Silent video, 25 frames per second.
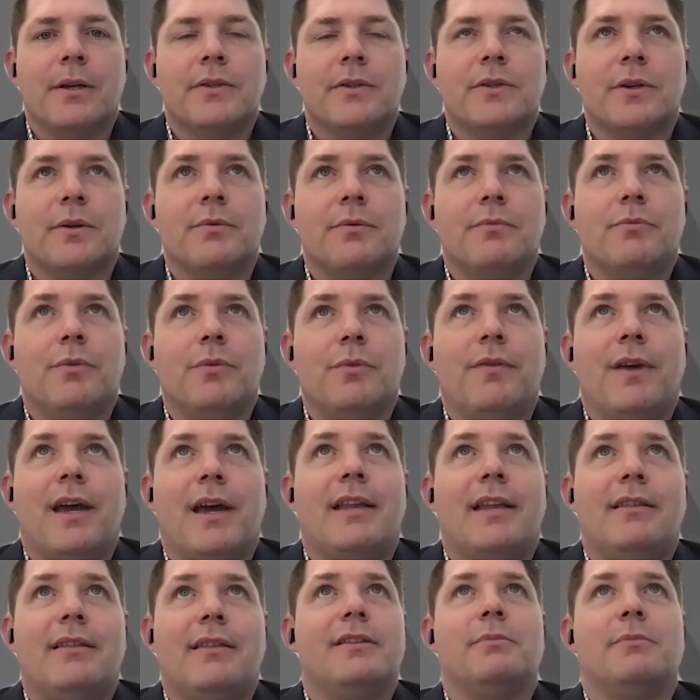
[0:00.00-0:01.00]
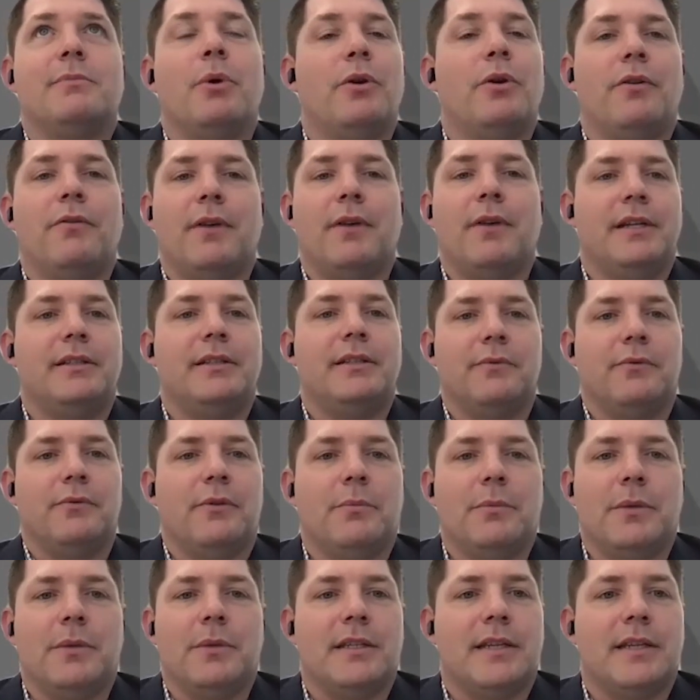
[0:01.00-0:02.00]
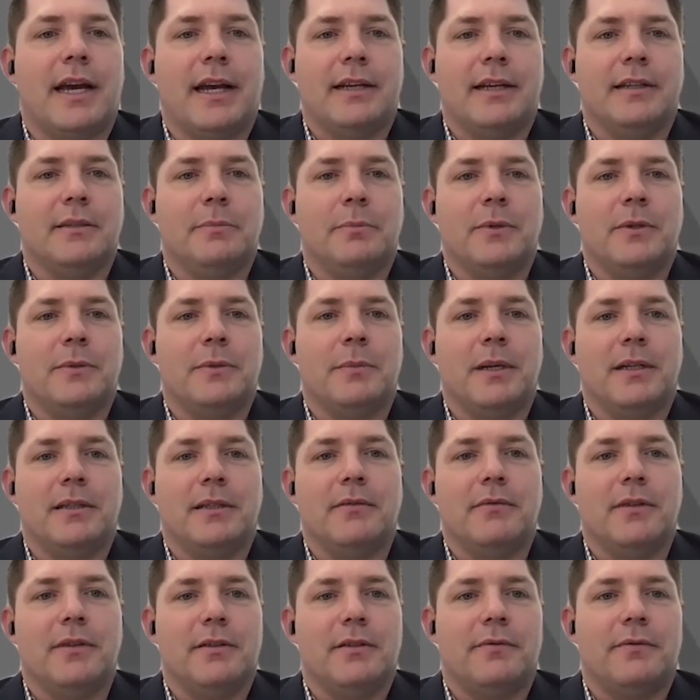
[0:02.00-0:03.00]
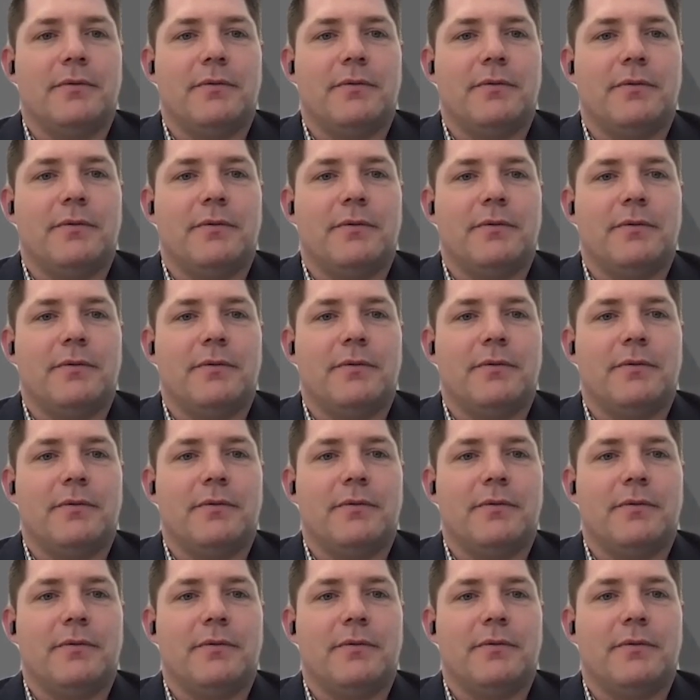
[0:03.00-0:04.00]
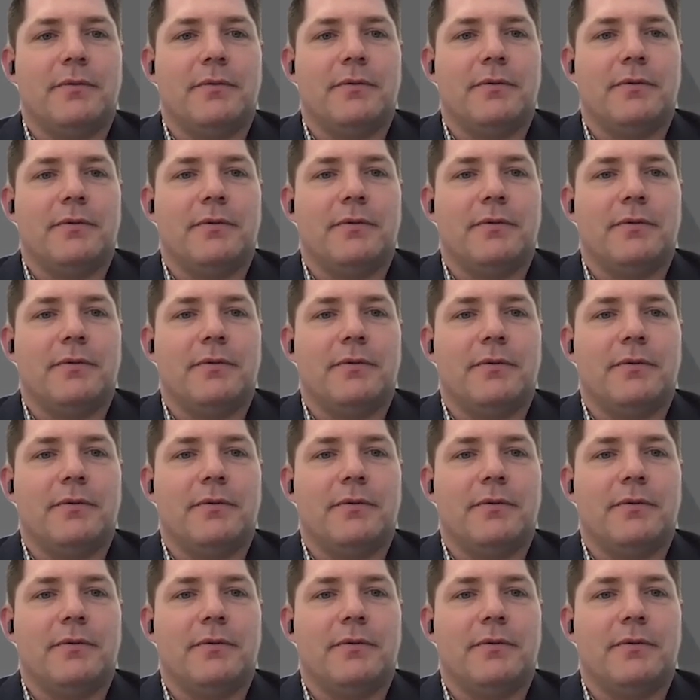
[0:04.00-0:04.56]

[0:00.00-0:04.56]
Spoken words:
So we've had this motivation from an attacker's perspective. There's financial gain to be had.